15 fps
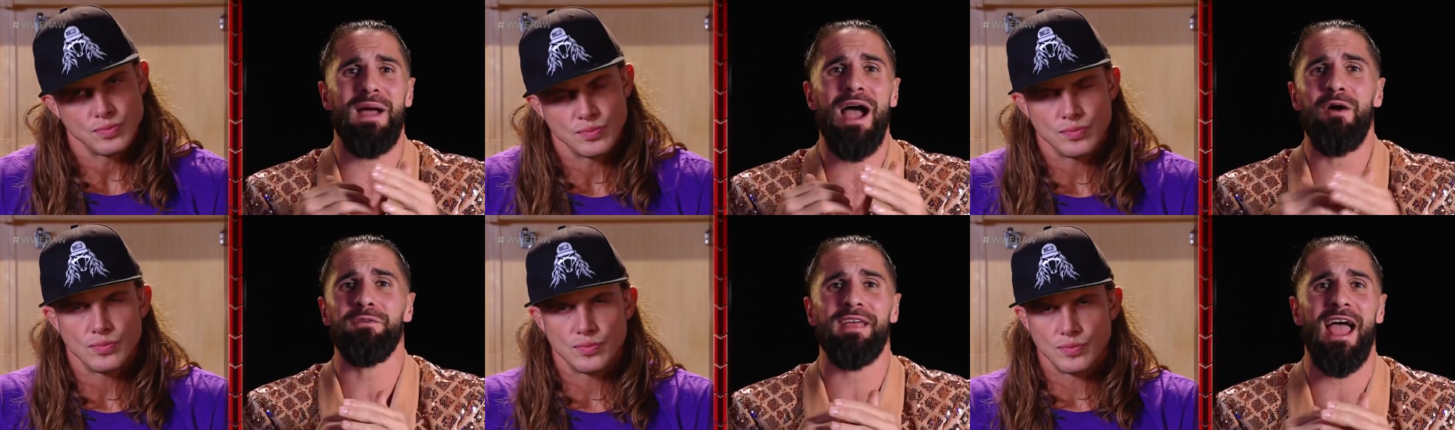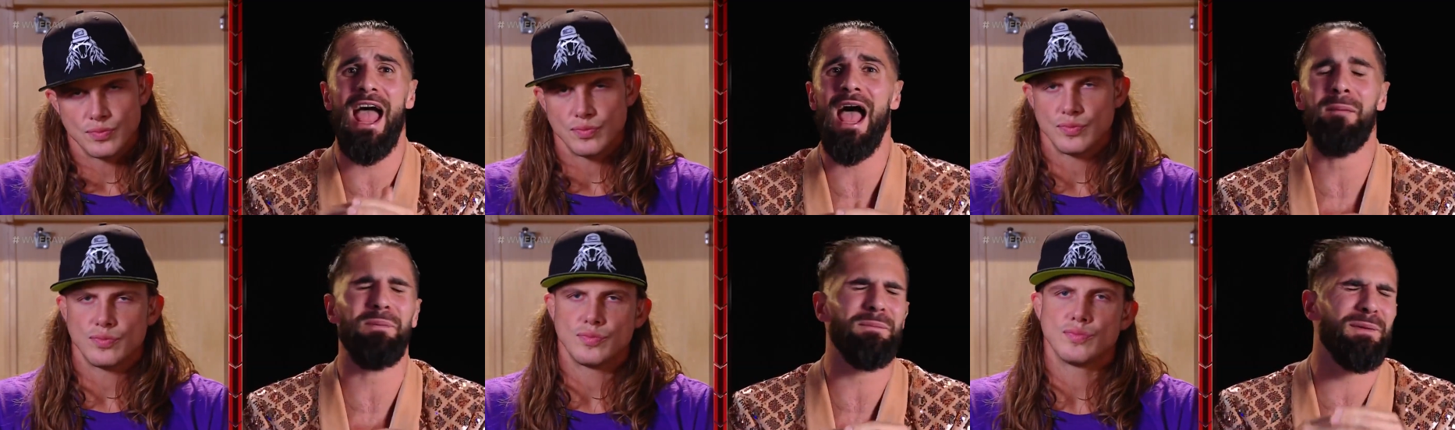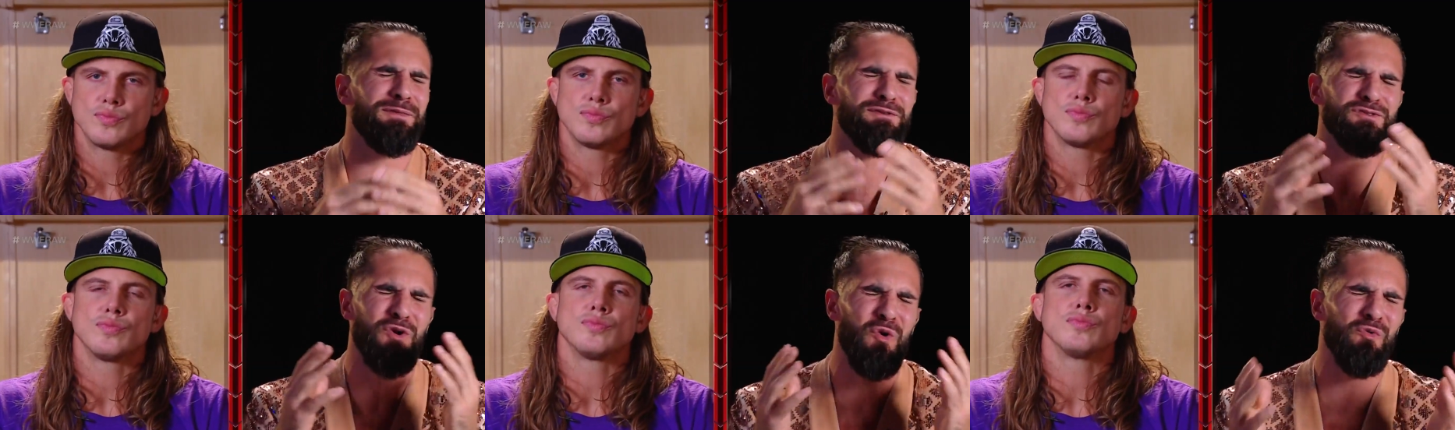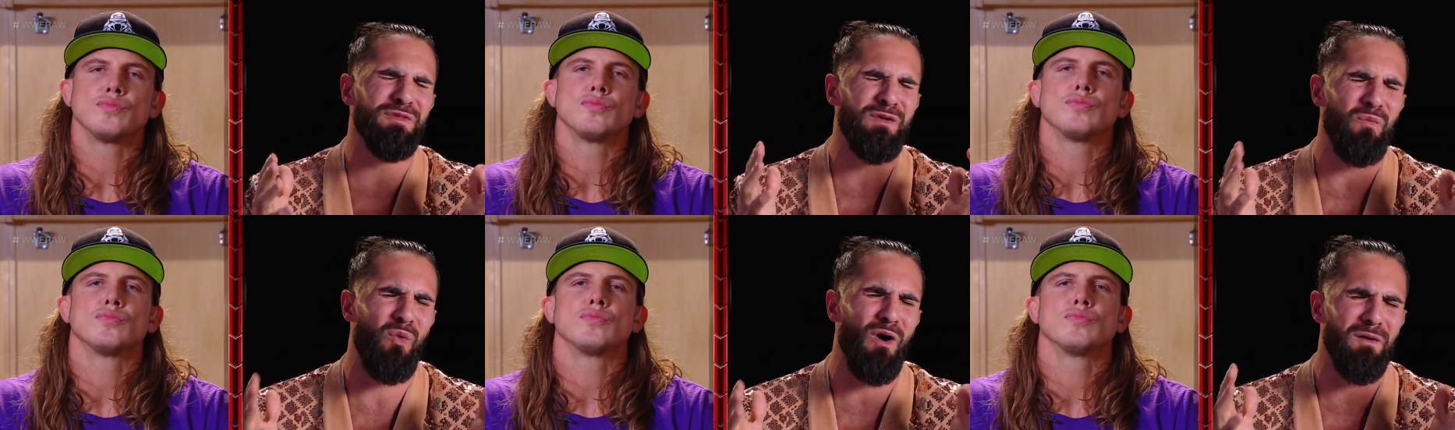Speaker 1: was bound to happen, but there's
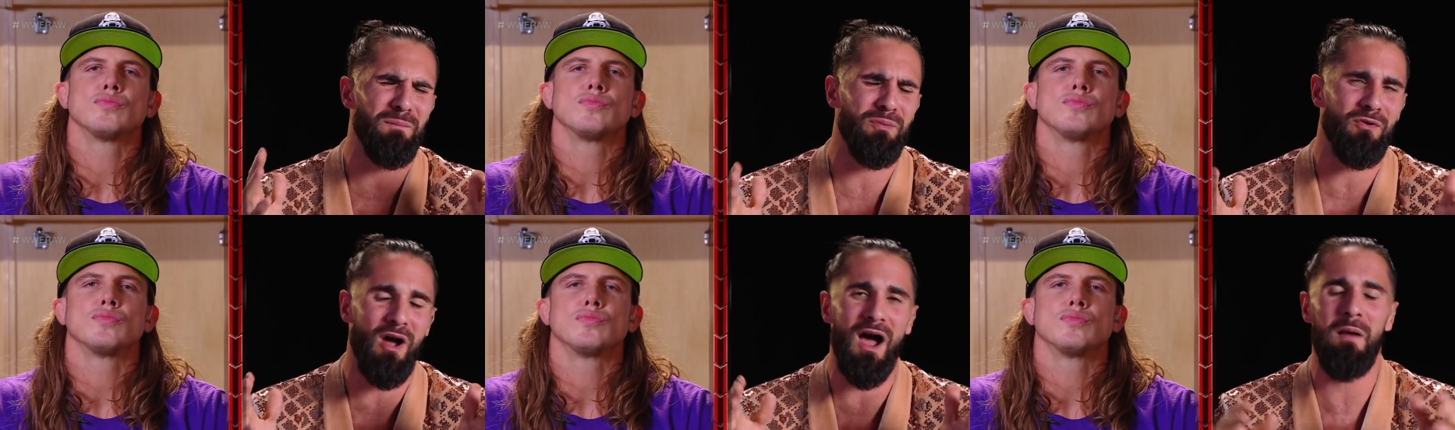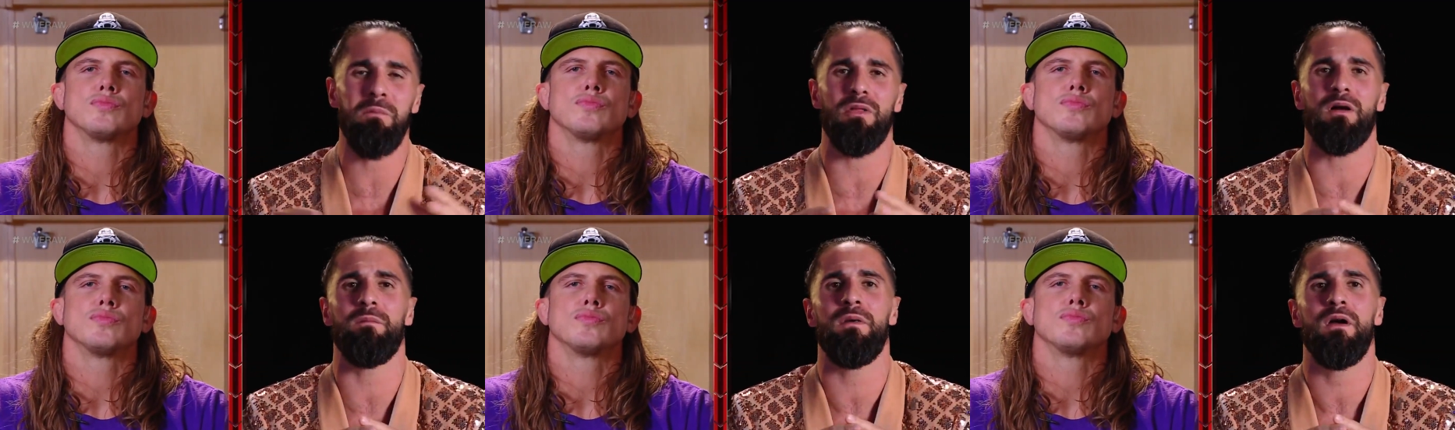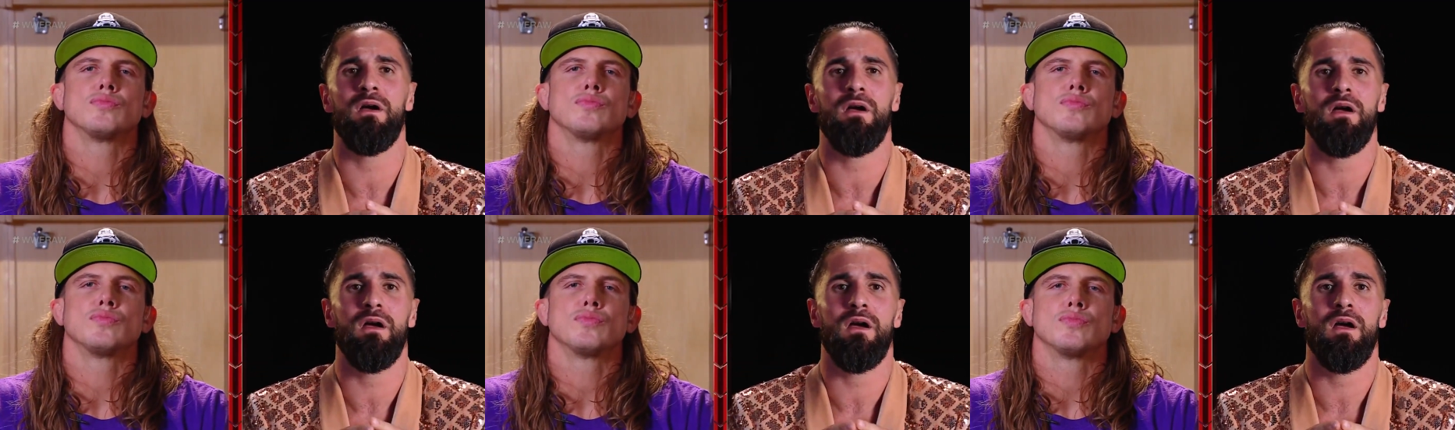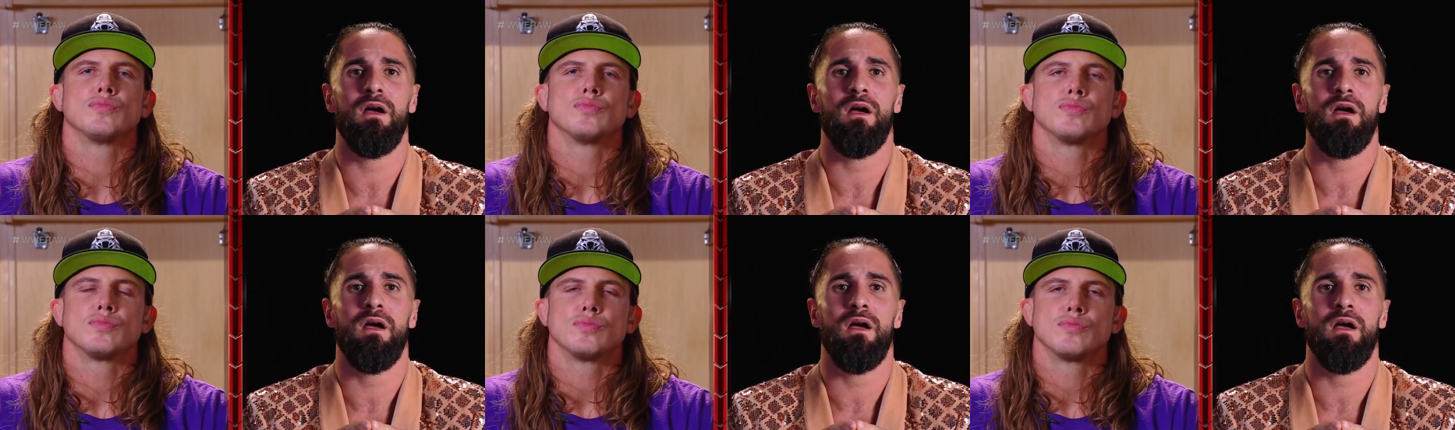only one problem.
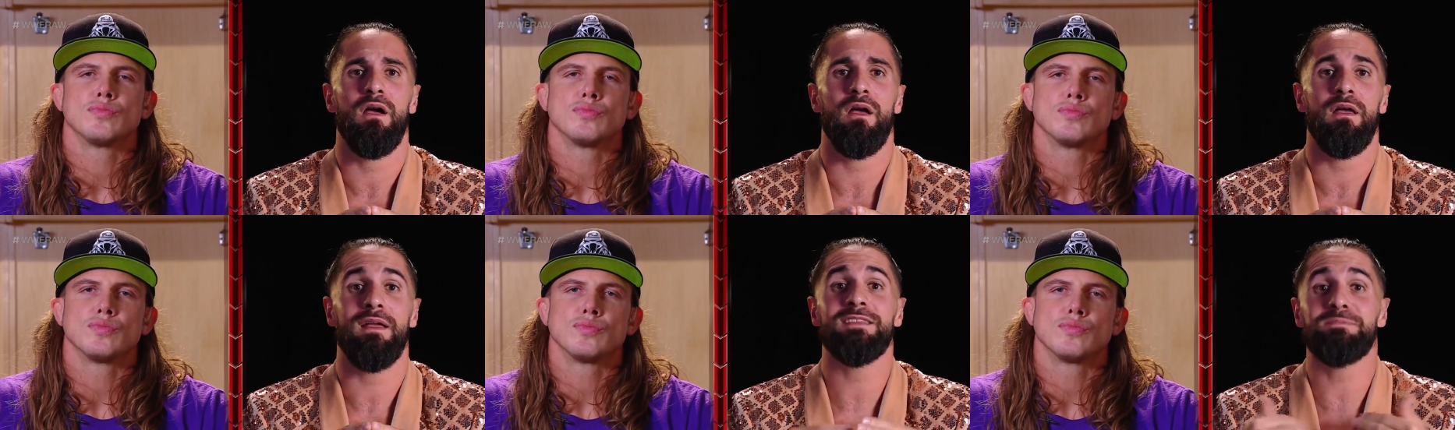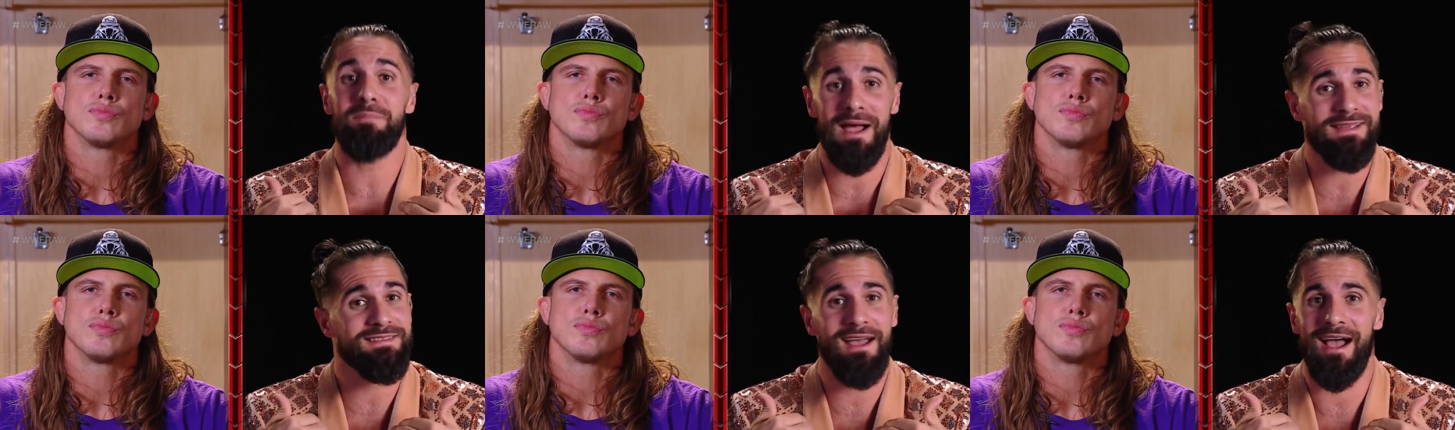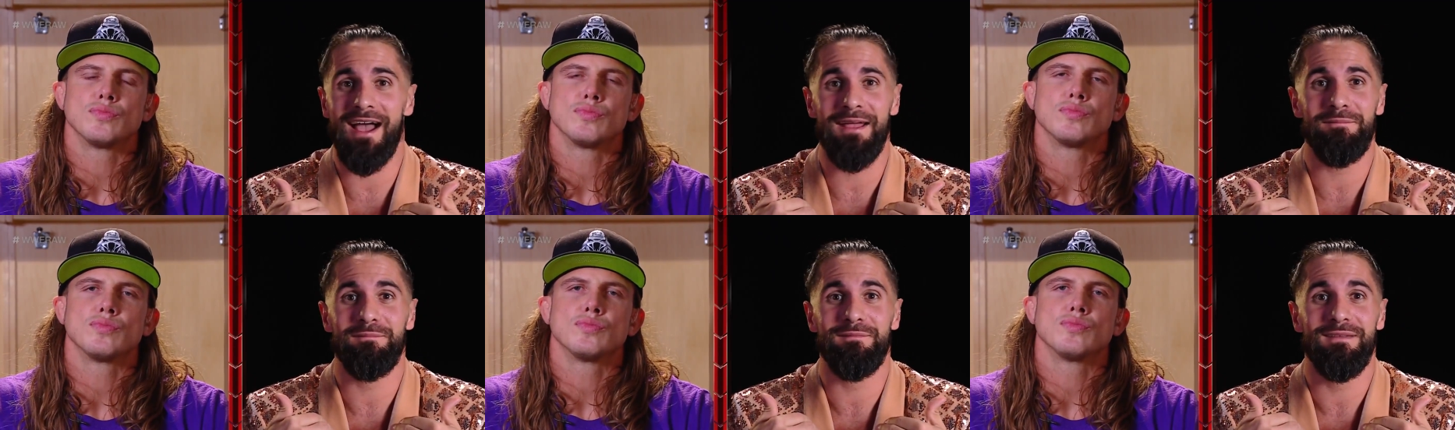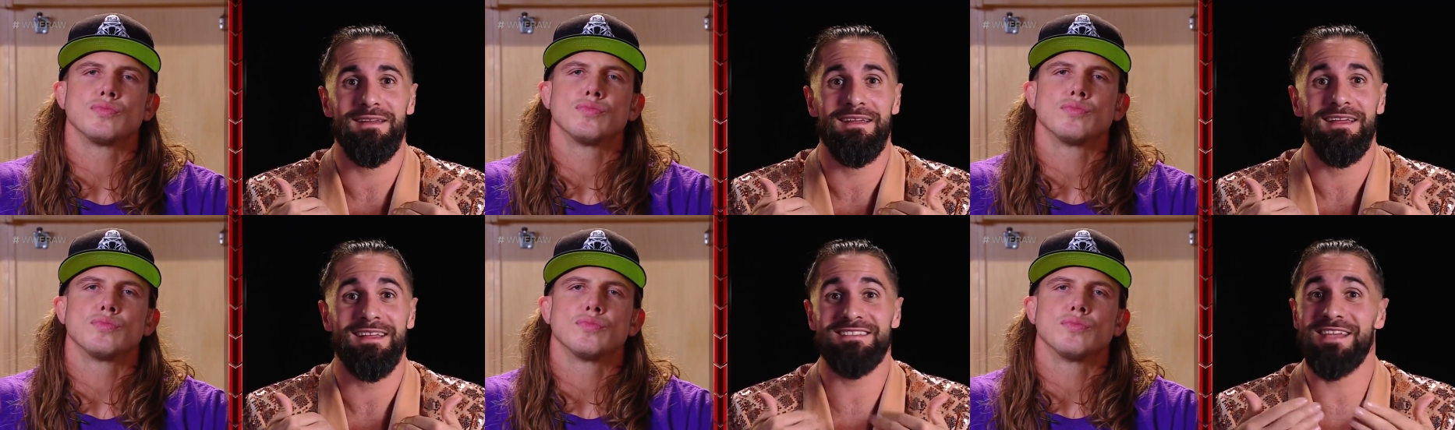It's my time.
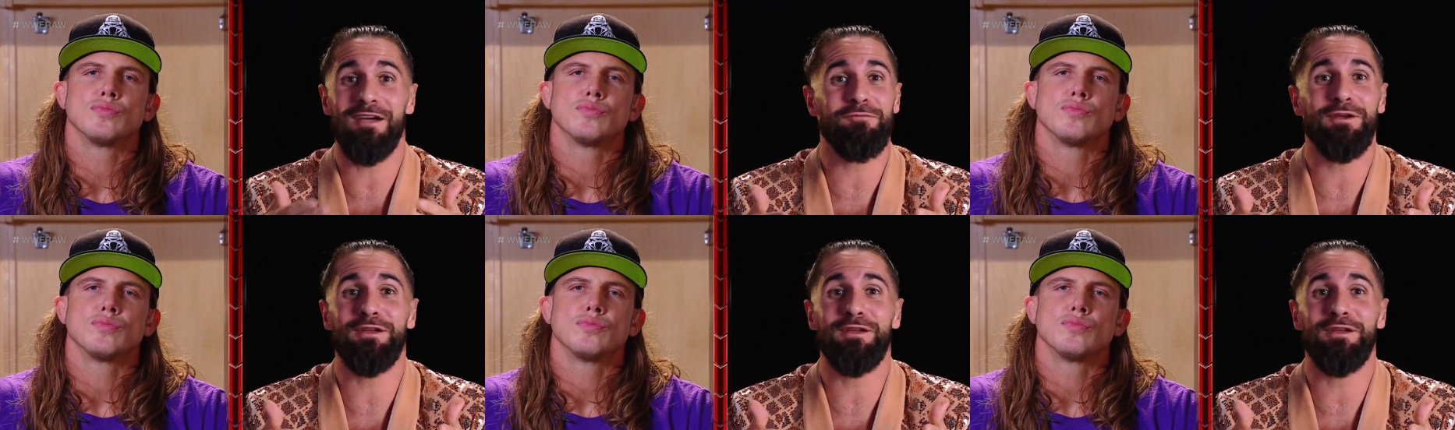It's